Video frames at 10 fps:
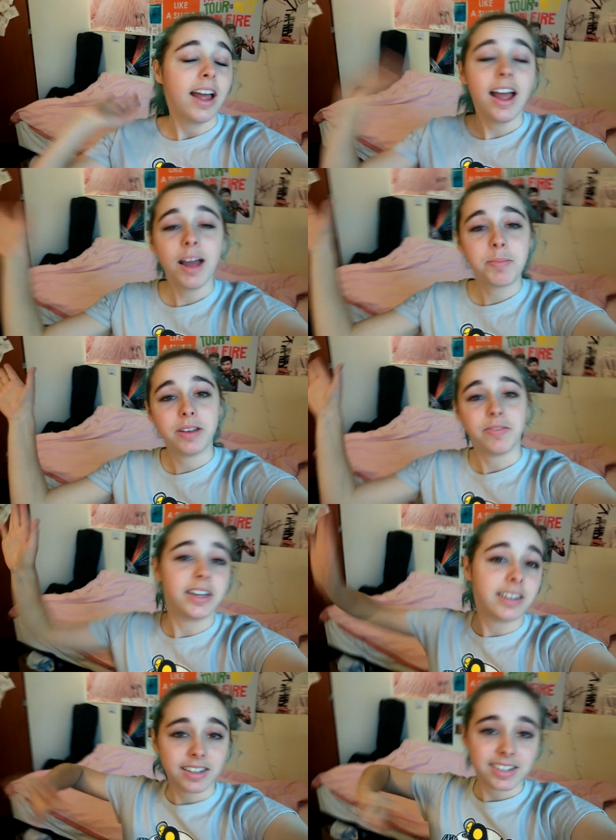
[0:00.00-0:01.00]
Happy
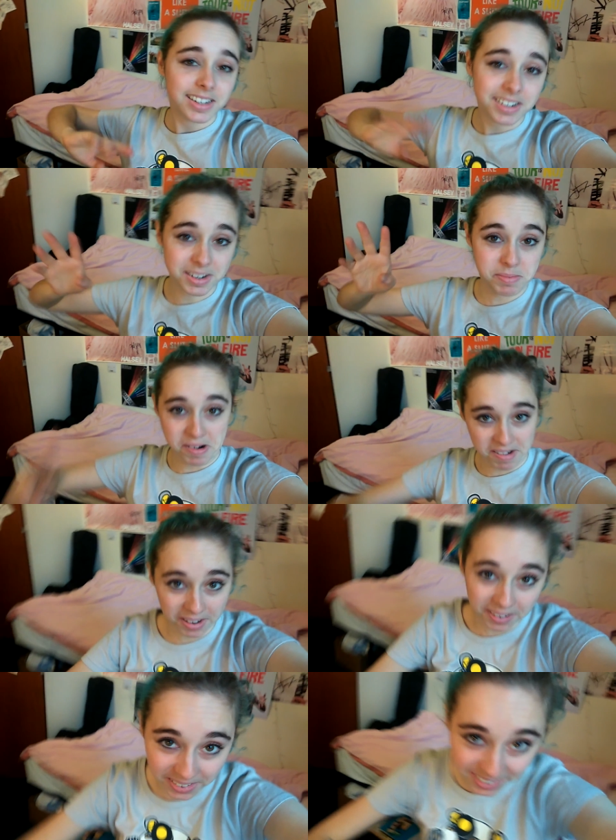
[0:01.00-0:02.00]
Vida, see you
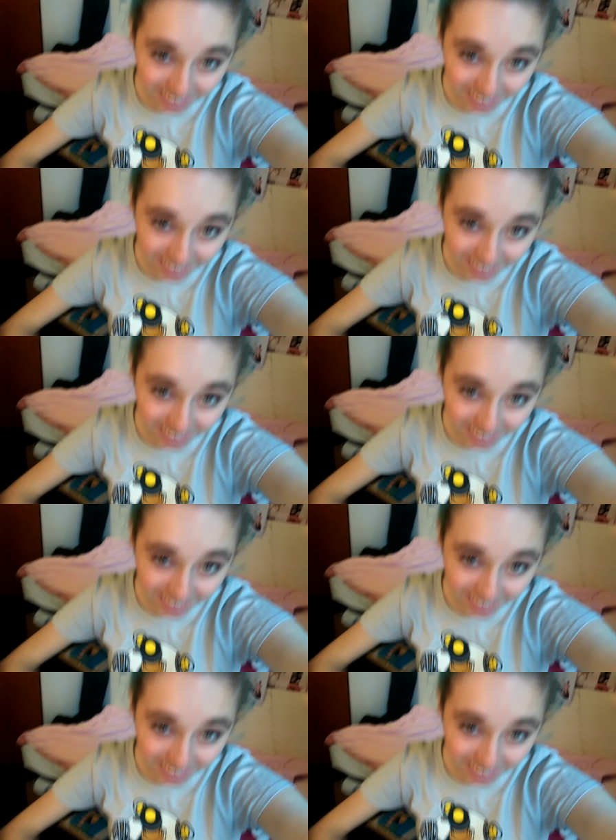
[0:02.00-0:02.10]
tomorrow.